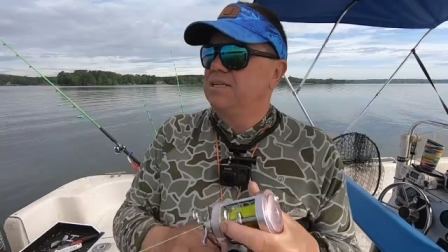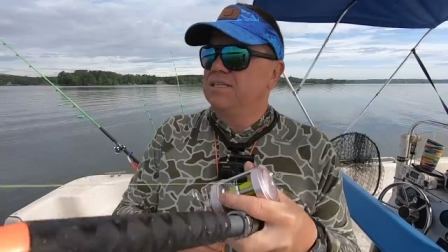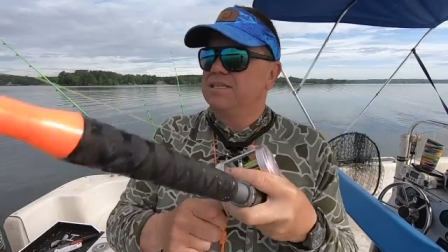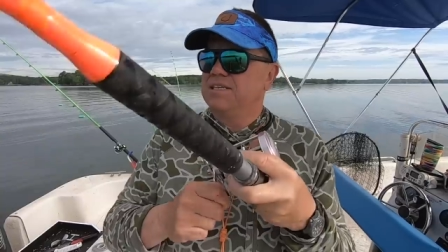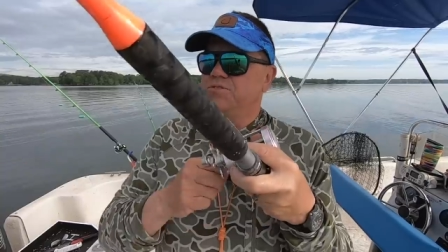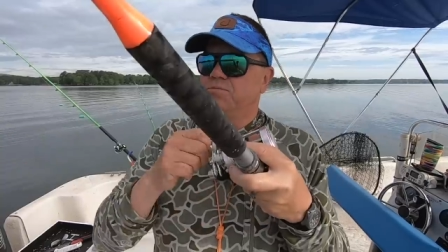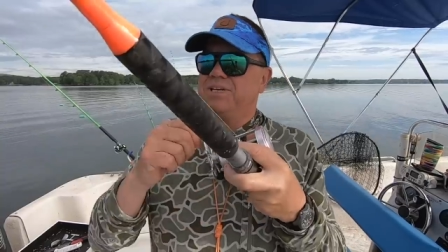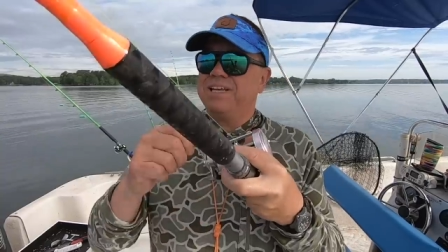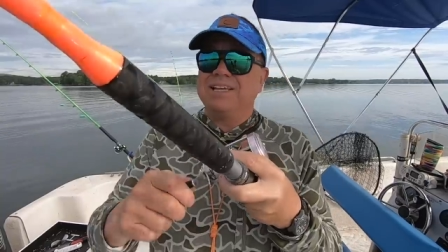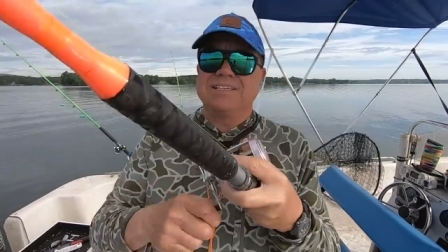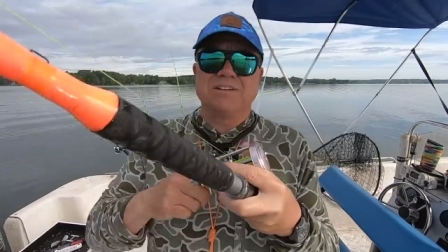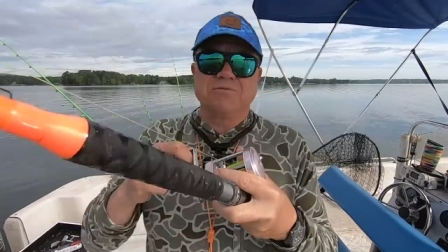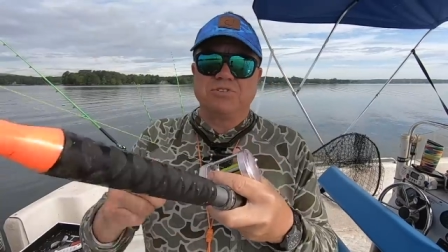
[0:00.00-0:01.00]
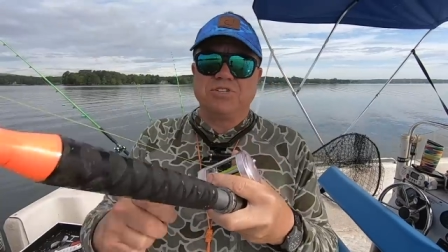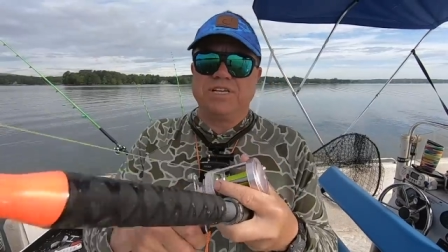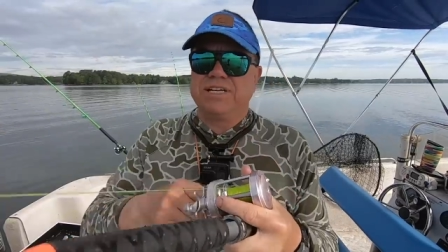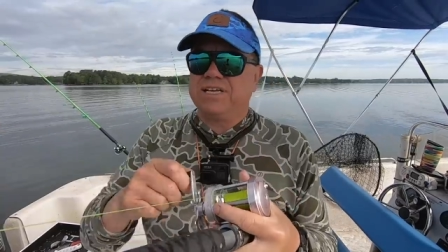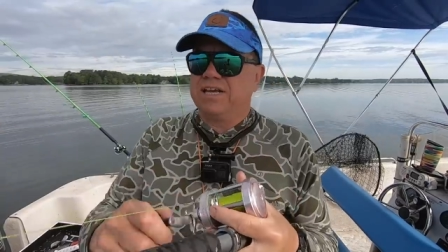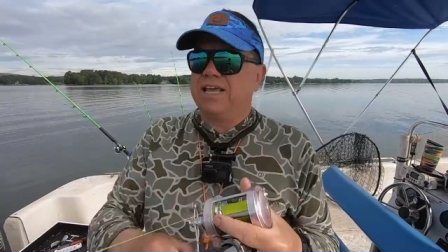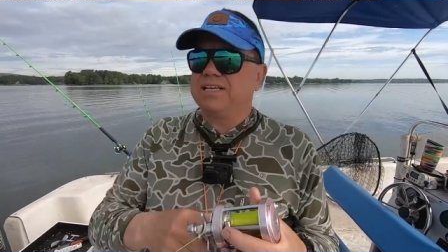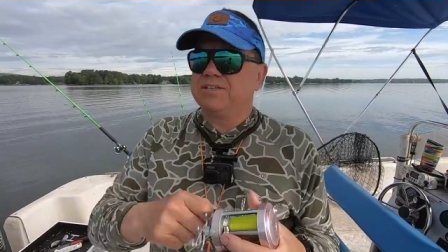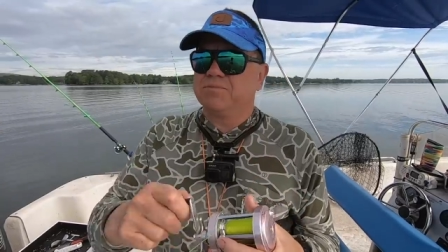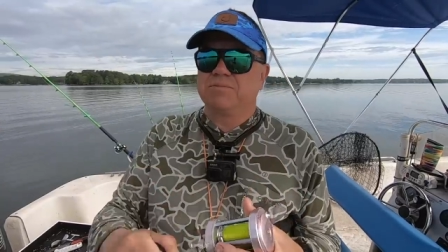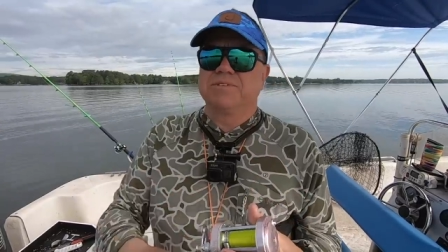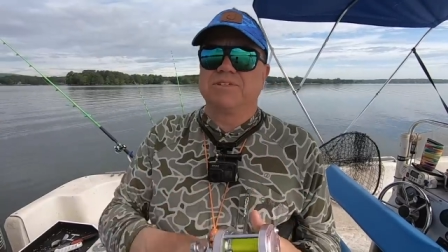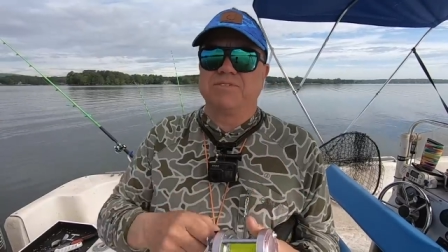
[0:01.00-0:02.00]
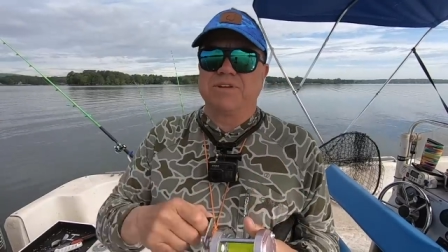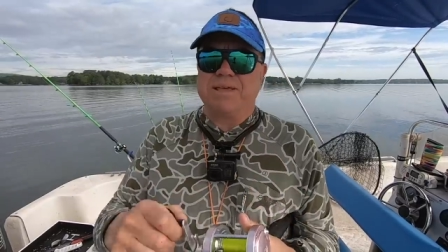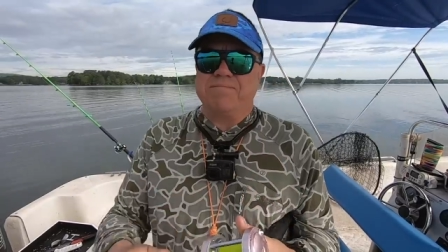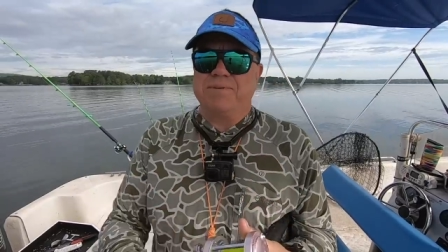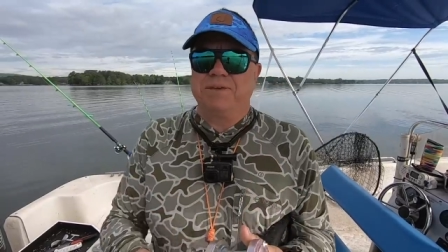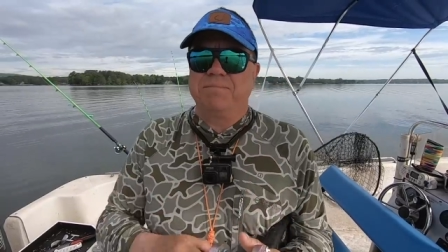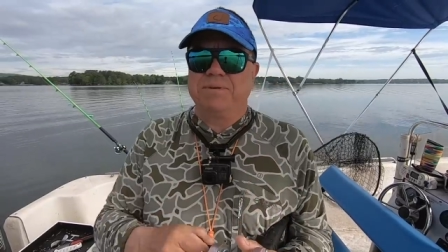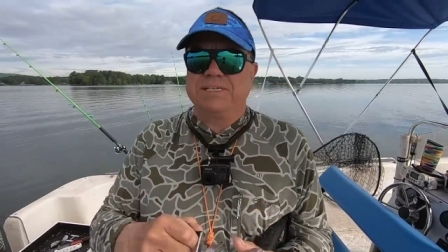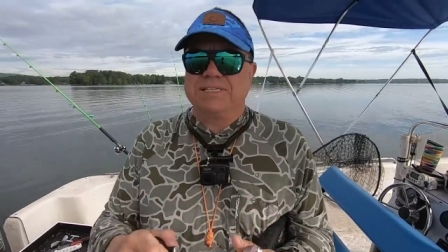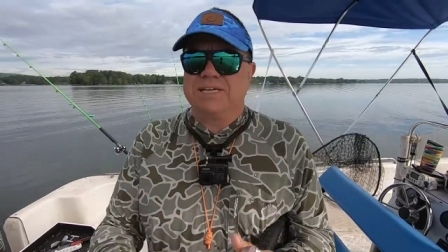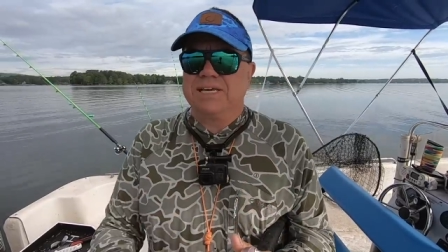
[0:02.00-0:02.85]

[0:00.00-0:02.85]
This one is on chicken. Last one was on that big piece of